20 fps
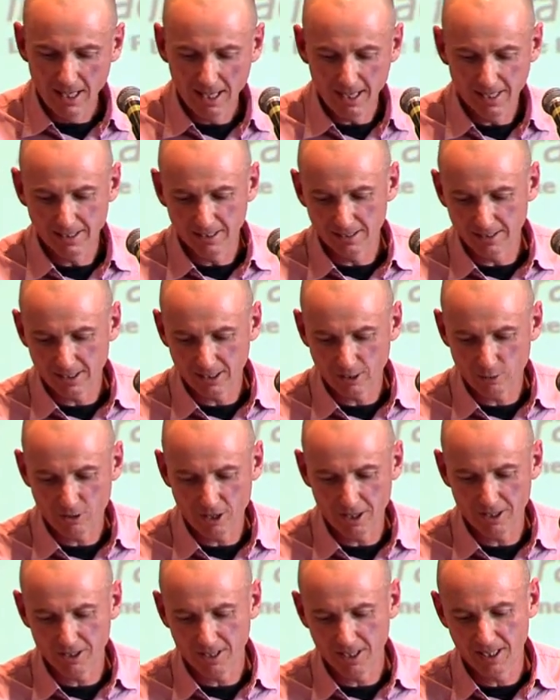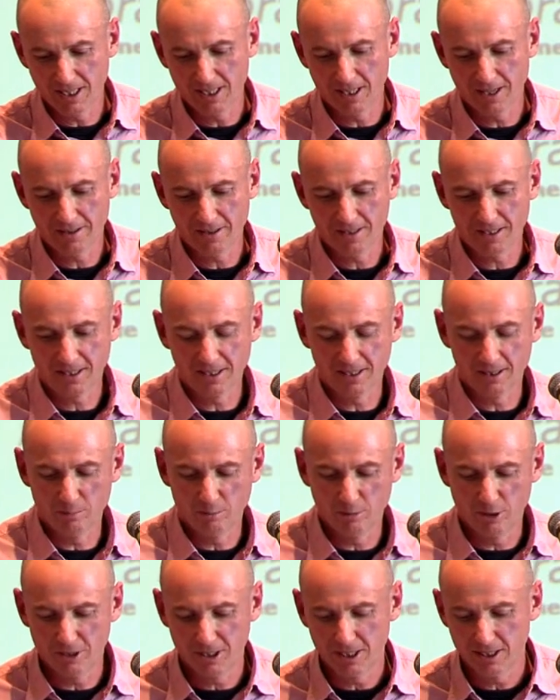And there's a quote there, I think, that
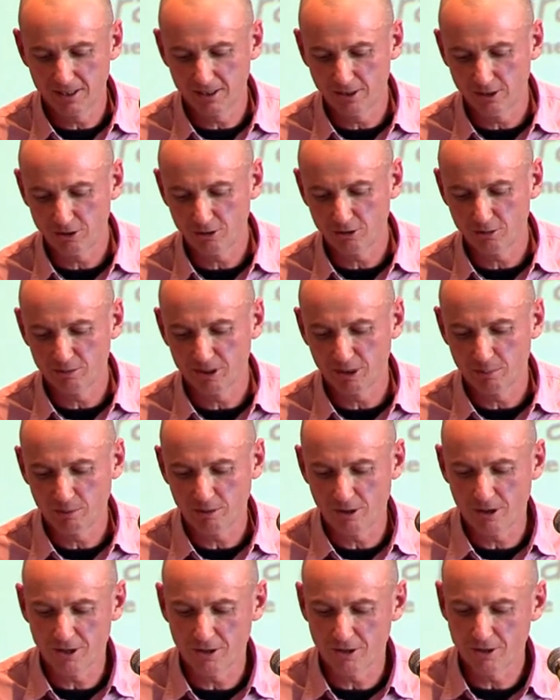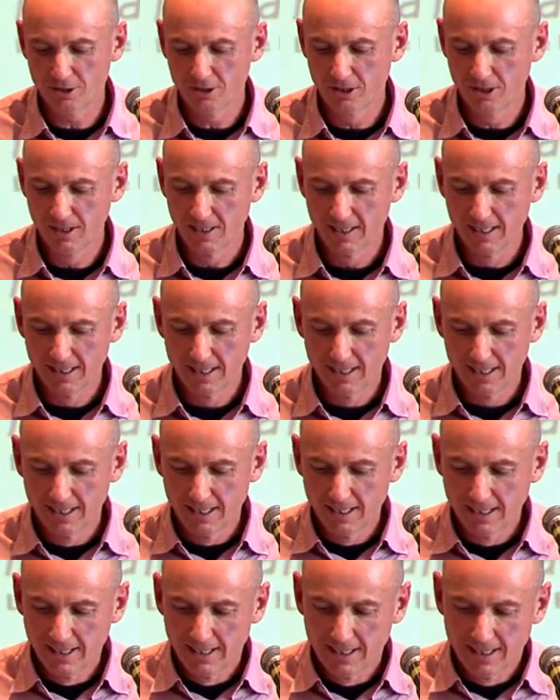embodies Ostrom's approach.
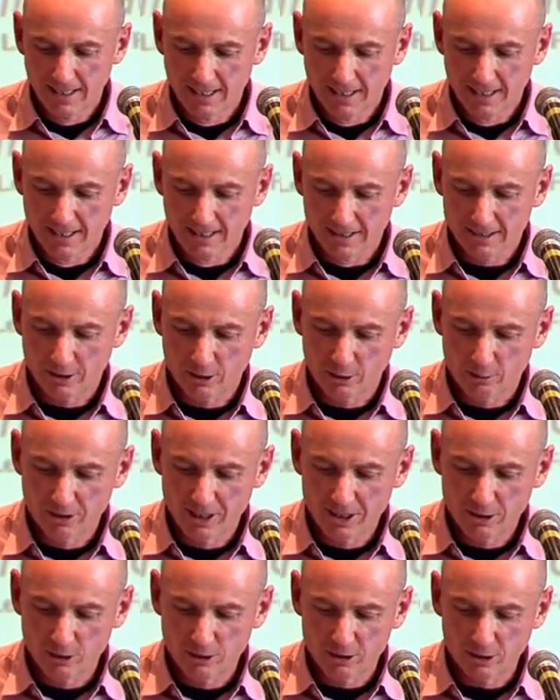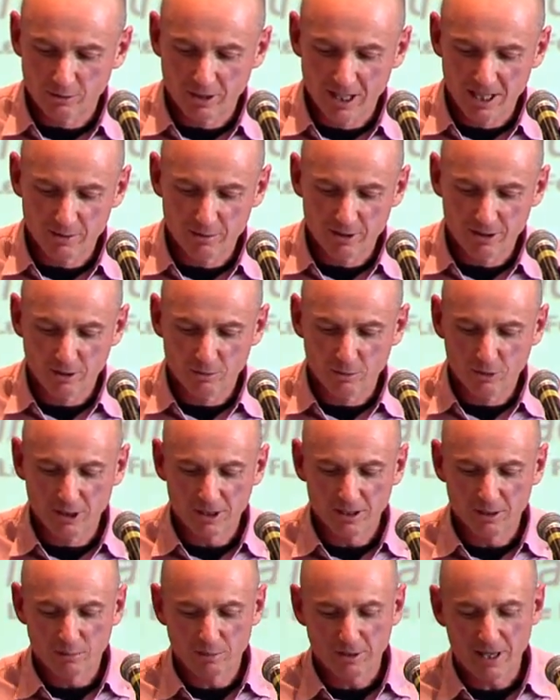So a resource arrangement that
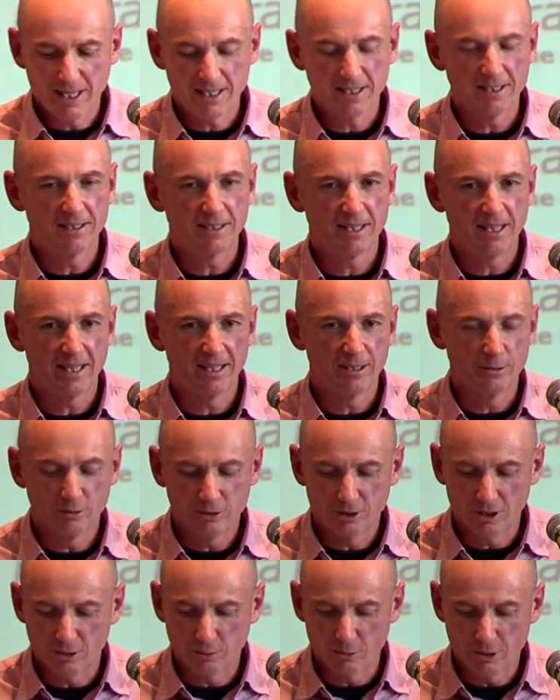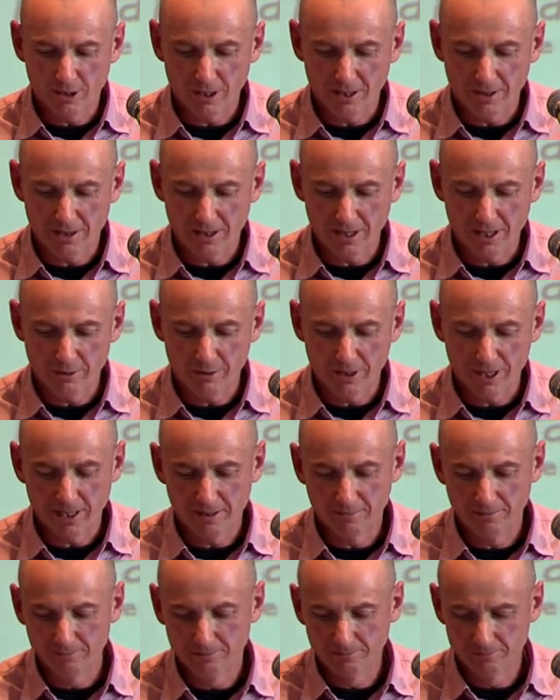works in practice can also work in theory.
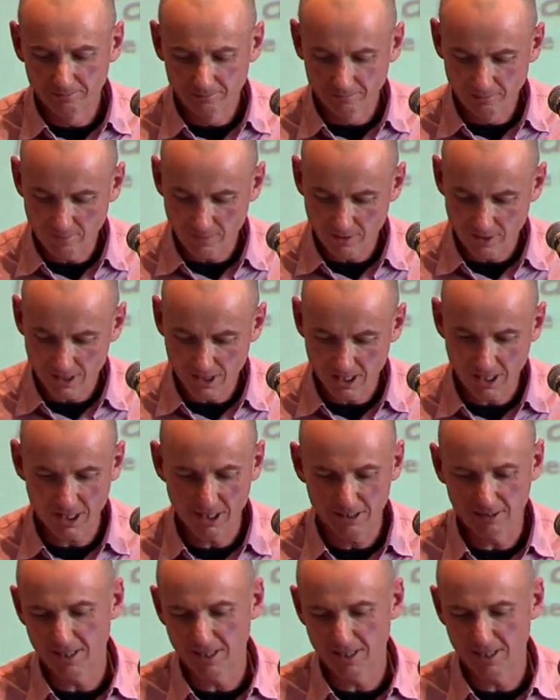So,